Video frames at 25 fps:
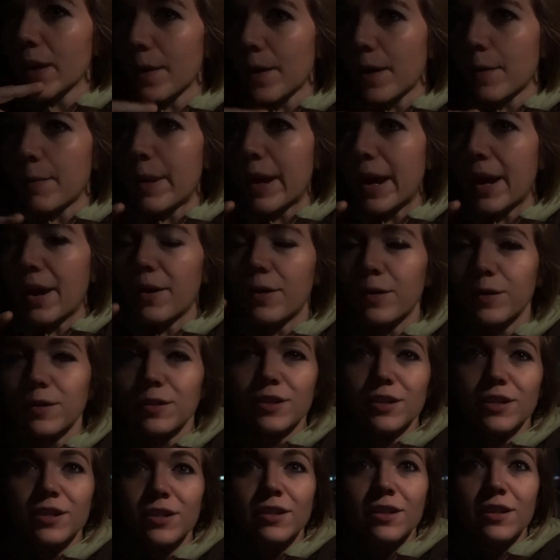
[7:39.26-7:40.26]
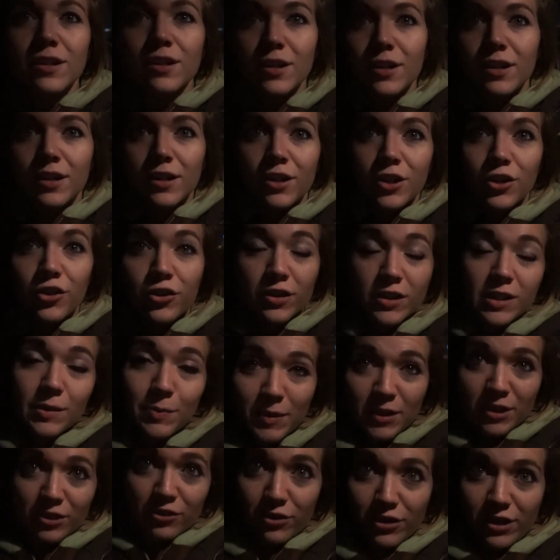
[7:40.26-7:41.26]
about
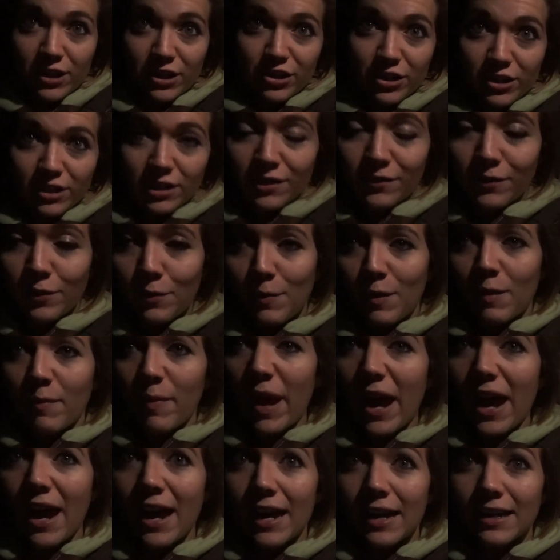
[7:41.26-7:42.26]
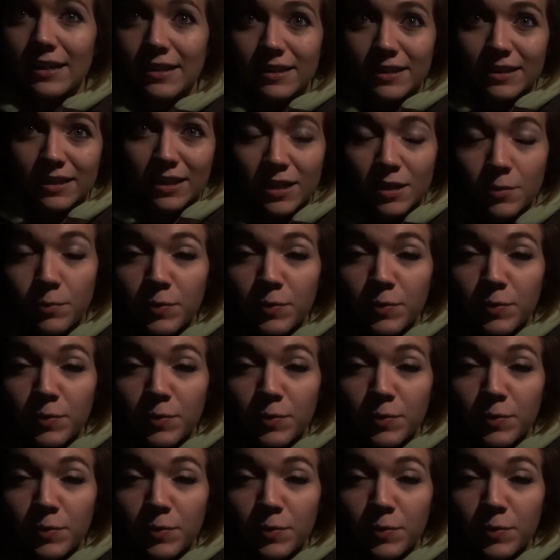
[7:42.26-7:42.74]
Christmas traditions from the past,